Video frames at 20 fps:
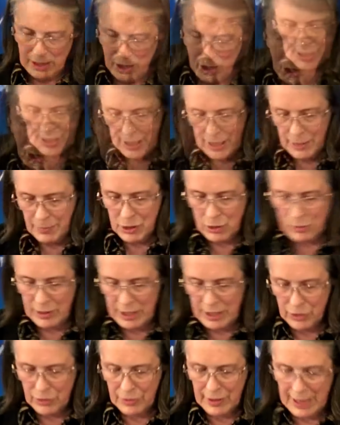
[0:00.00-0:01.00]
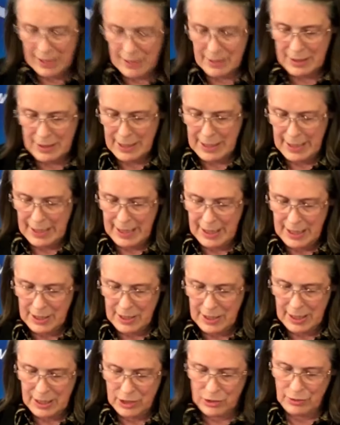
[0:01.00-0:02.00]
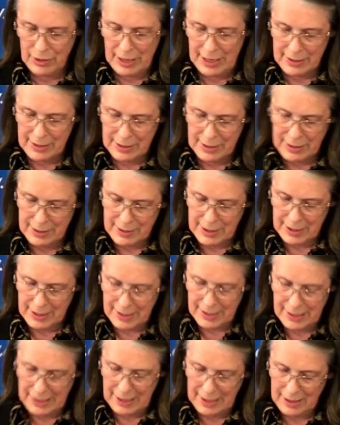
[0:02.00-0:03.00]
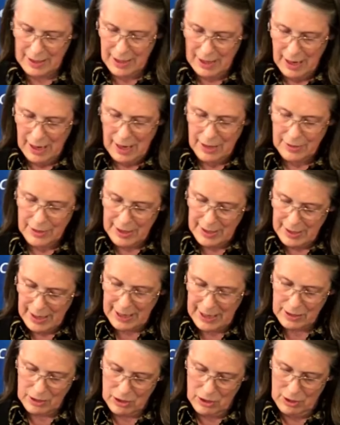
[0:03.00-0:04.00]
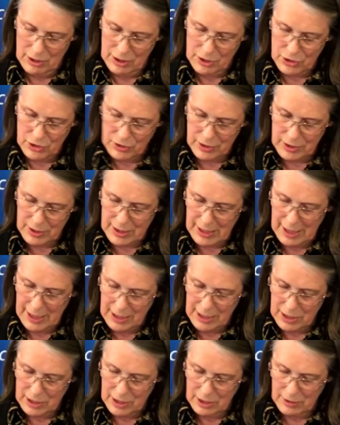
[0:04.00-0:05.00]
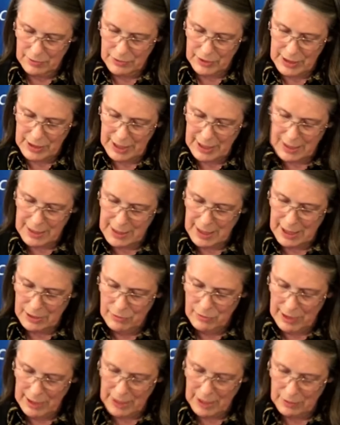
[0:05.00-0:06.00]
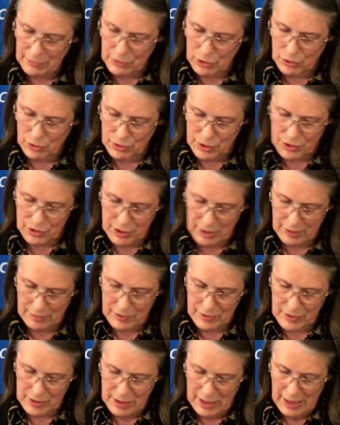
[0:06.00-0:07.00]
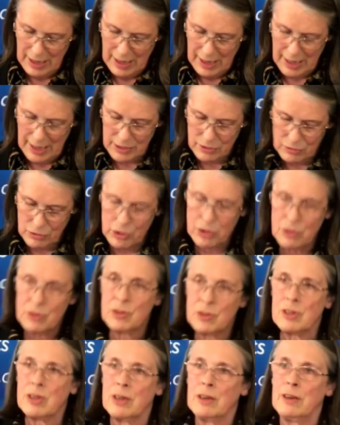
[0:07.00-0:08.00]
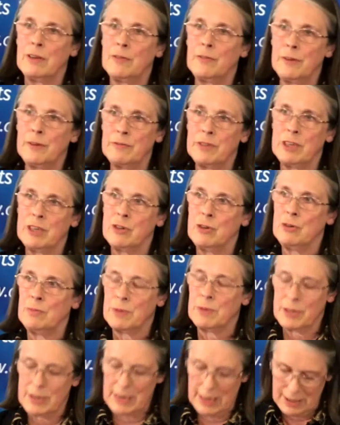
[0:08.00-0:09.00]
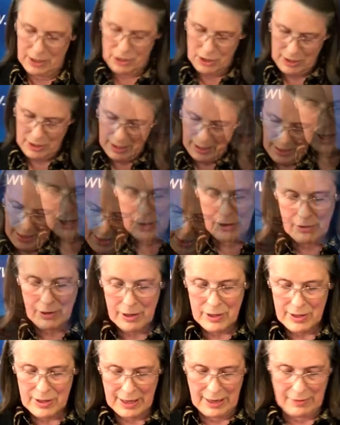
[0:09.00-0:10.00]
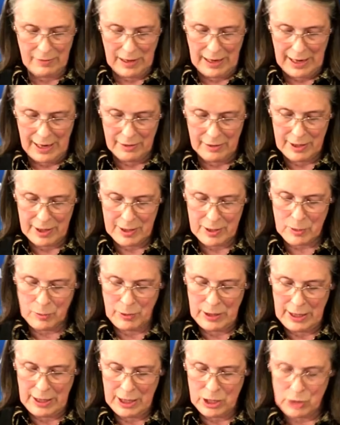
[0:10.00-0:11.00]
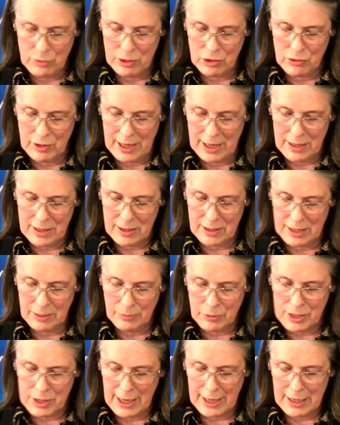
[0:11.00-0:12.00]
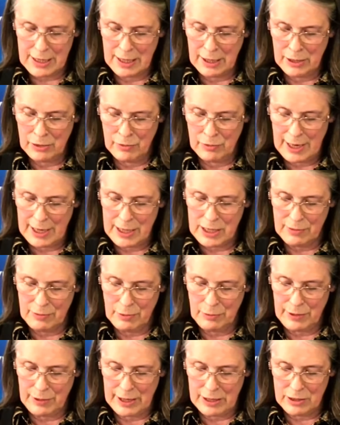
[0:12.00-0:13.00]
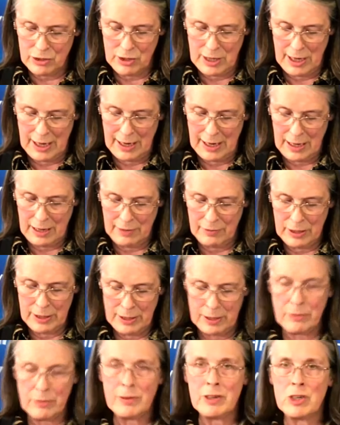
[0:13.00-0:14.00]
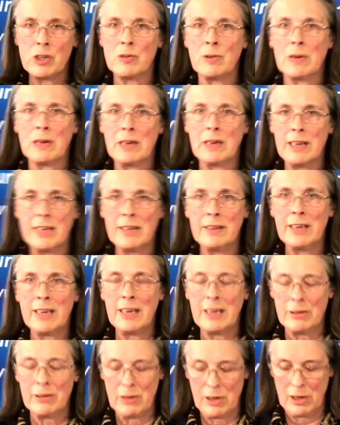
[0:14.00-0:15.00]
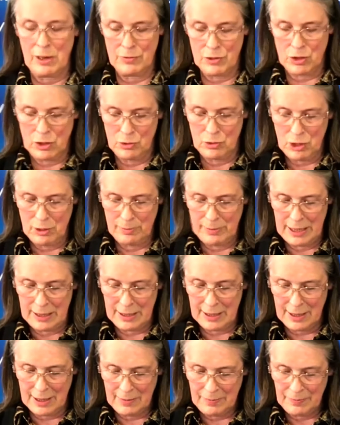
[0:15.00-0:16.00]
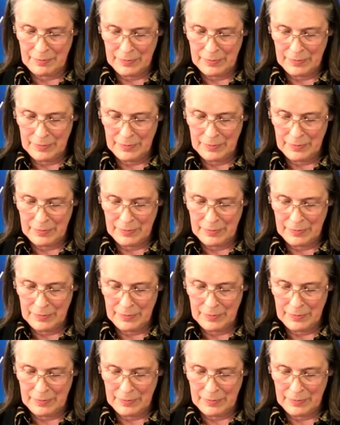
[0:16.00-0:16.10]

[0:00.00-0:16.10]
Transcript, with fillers: Indeed, between 2008 and 2016, the net cost to the state of the day-to-day -day running of the court service has reduced 52 percent. There are several areas we need to address in protecting the right of a fair trial of an individual in the era of social media.